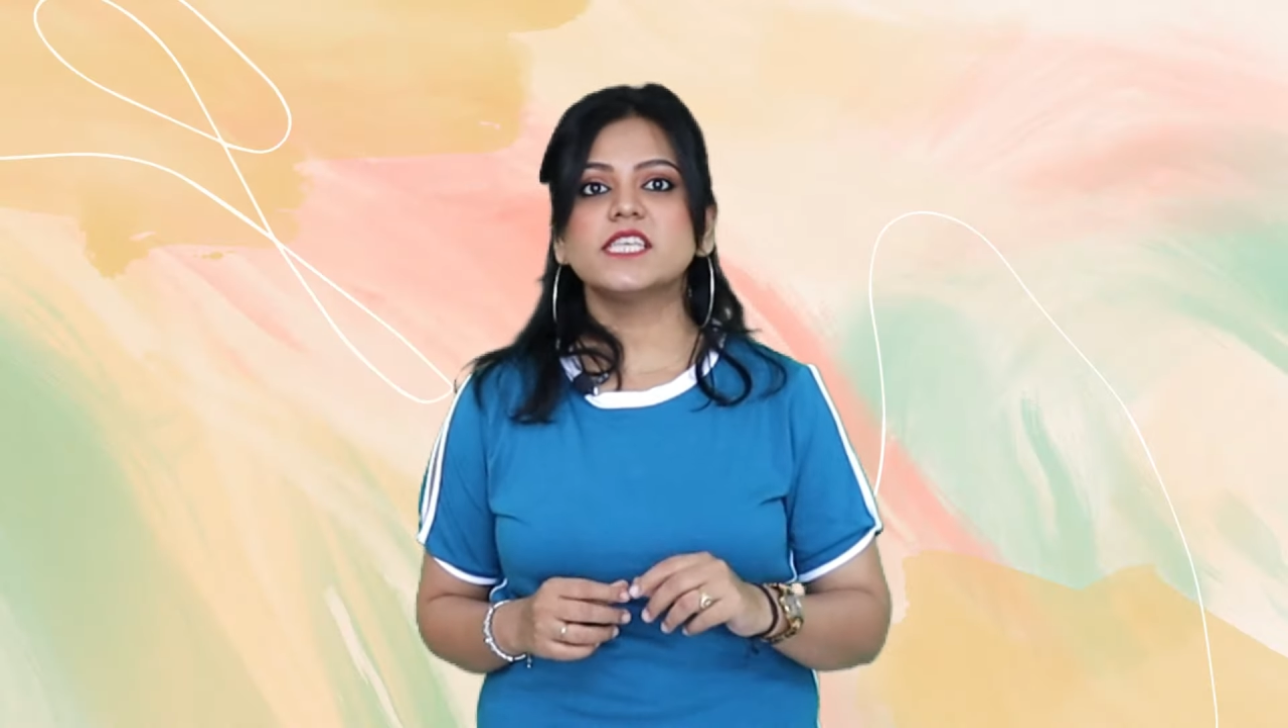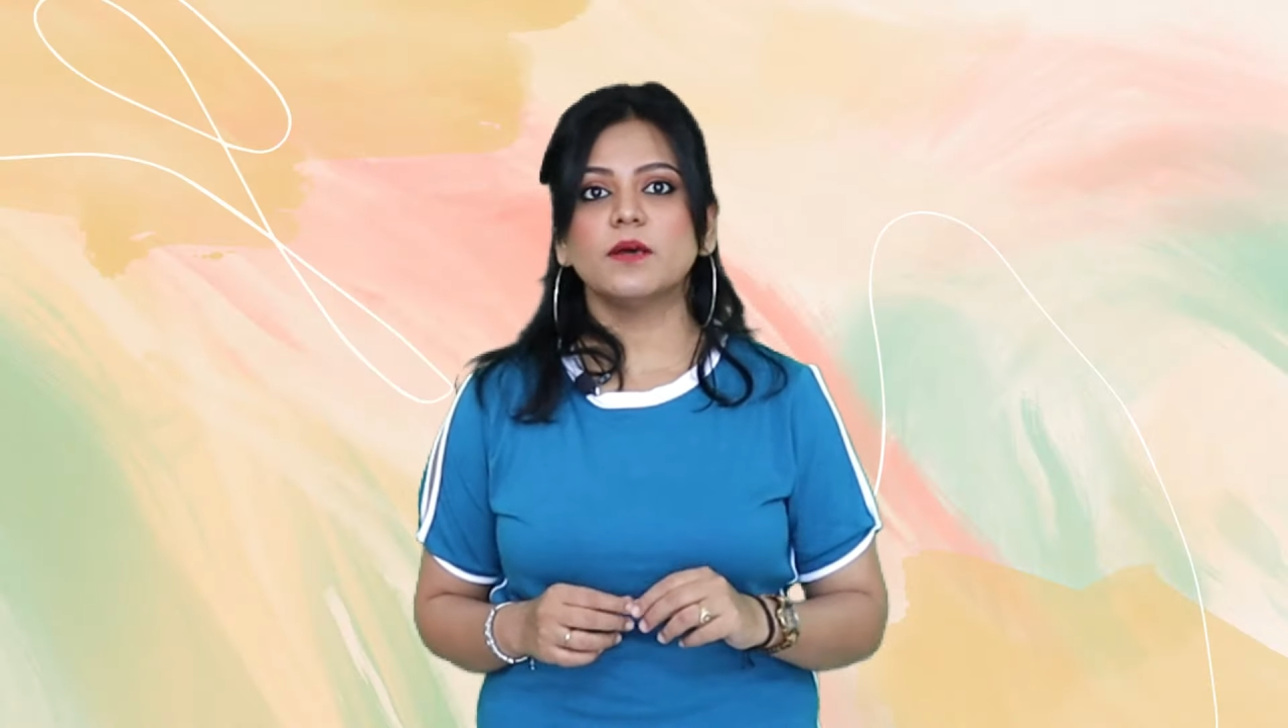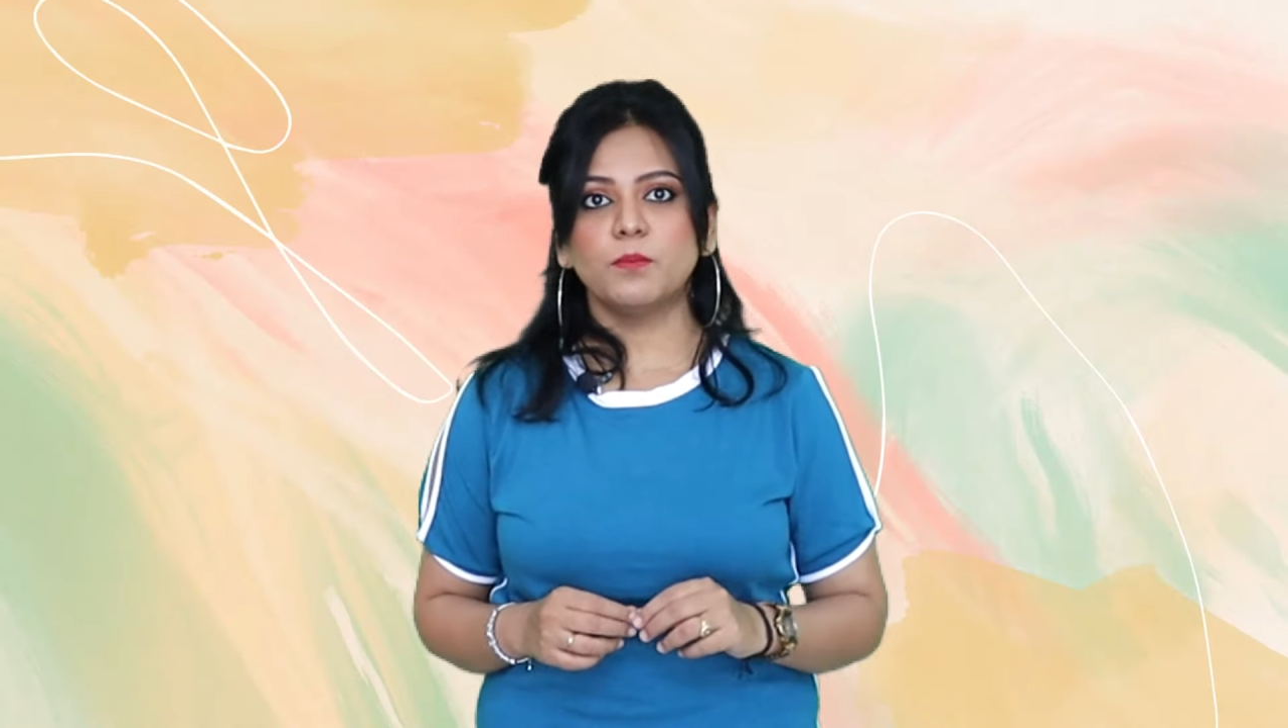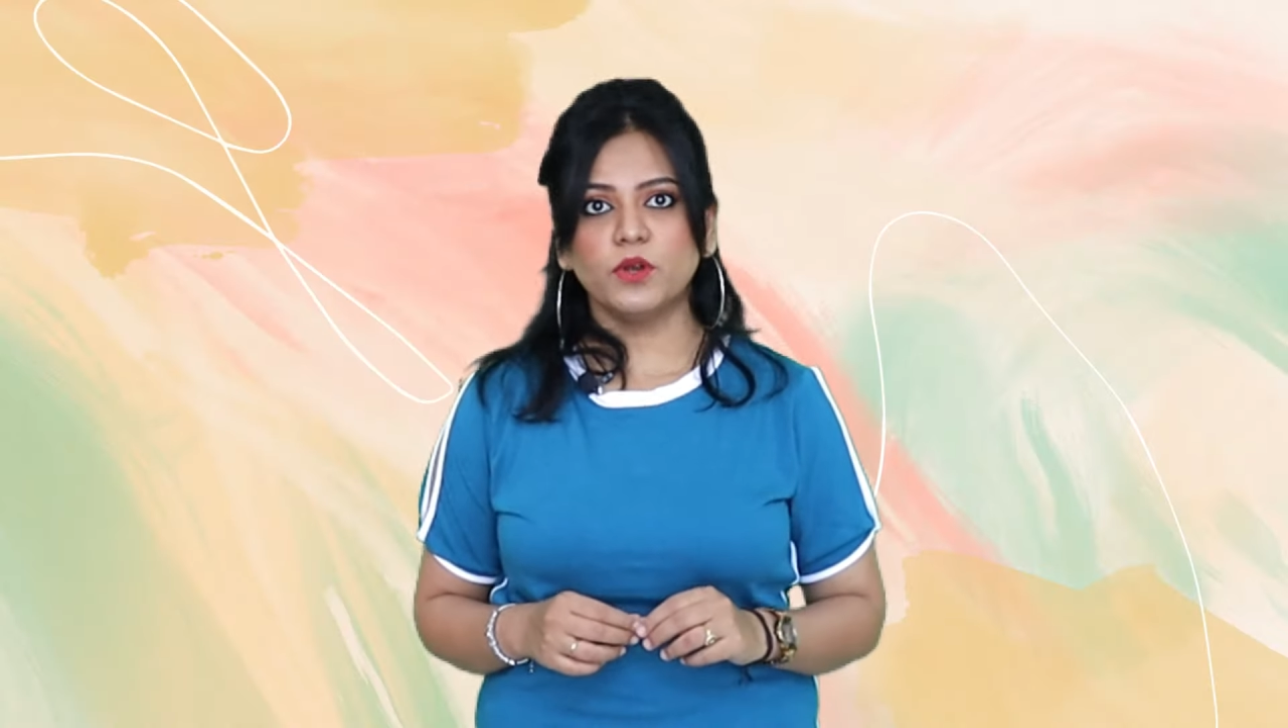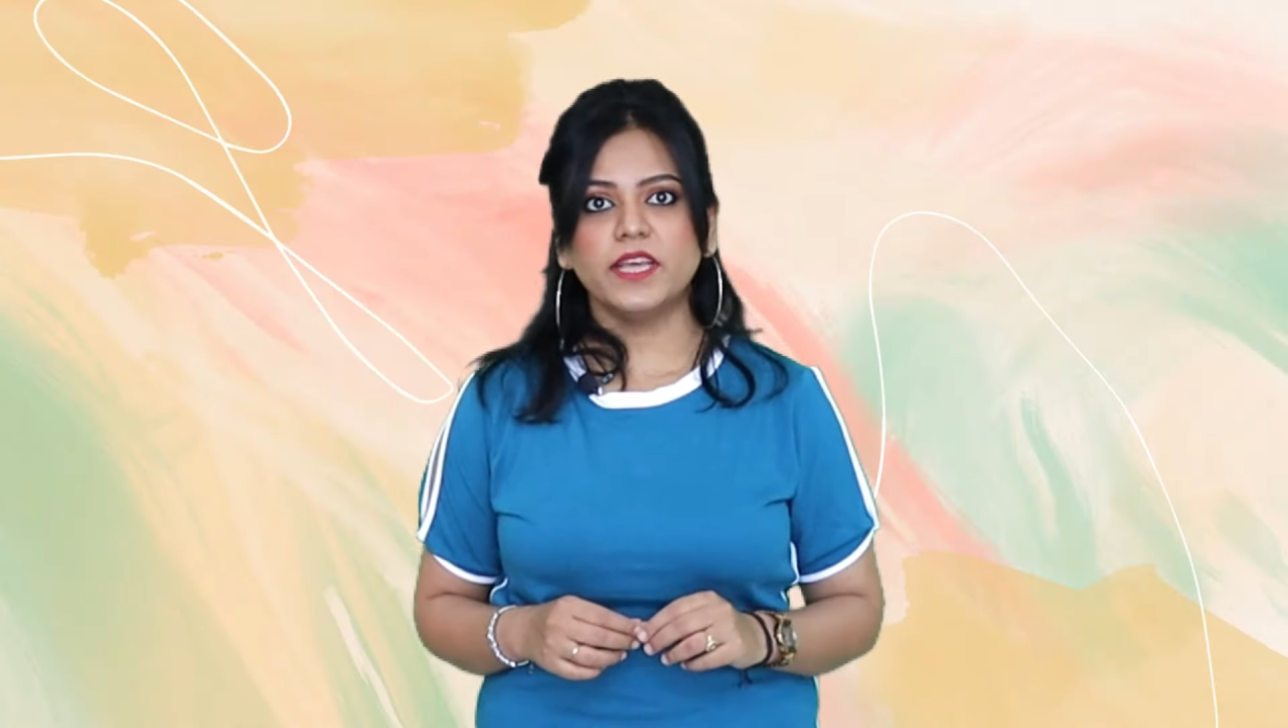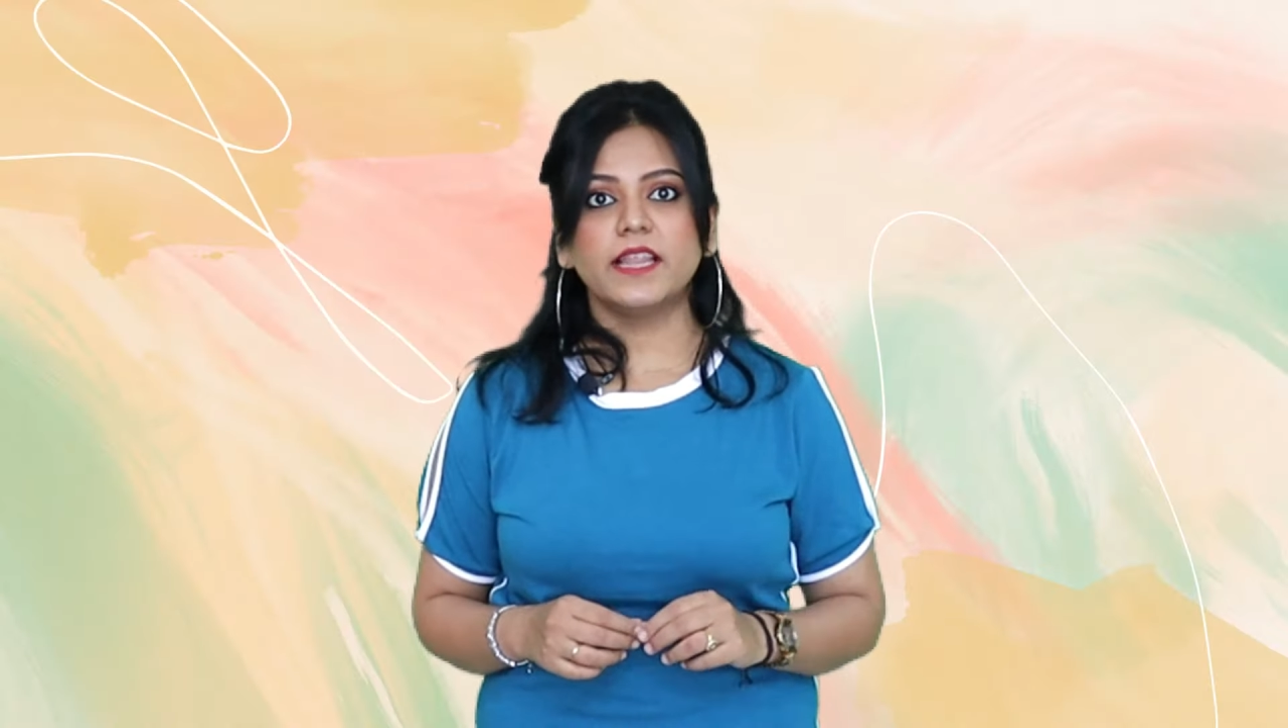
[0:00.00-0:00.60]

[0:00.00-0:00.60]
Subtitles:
supporting